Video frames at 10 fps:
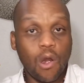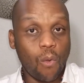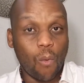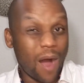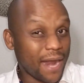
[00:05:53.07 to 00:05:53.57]

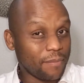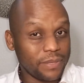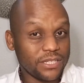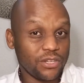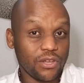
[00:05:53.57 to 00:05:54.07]
one
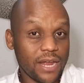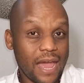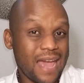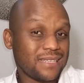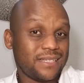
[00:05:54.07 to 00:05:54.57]
particular
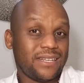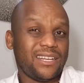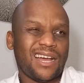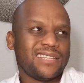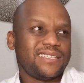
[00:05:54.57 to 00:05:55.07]
asset
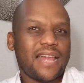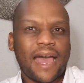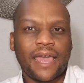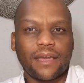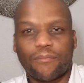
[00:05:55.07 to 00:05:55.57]
class,
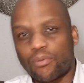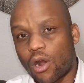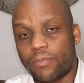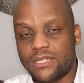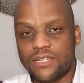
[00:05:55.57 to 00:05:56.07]
like
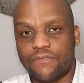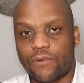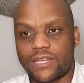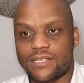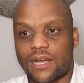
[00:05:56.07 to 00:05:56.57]
property, for
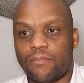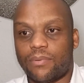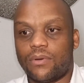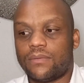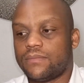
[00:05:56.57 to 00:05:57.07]
example.
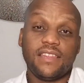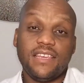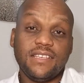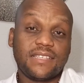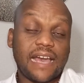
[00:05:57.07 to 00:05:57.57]

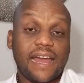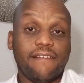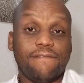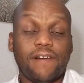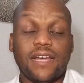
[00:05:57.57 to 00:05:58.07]
These kind
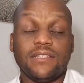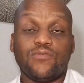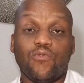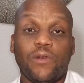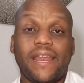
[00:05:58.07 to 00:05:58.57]
of funds
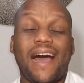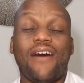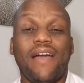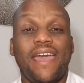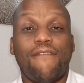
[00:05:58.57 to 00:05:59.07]
would,
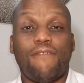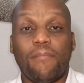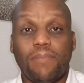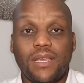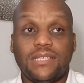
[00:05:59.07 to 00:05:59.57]
however,
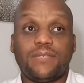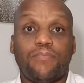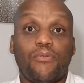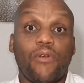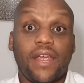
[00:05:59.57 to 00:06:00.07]
be
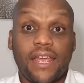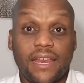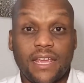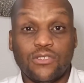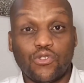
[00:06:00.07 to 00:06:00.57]
spread
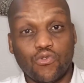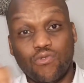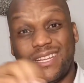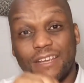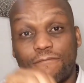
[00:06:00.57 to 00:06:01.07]
into
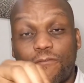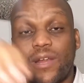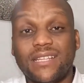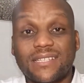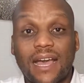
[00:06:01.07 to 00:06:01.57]

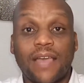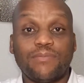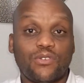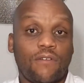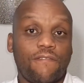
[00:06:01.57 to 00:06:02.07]
different
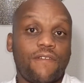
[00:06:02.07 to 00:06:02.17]
types of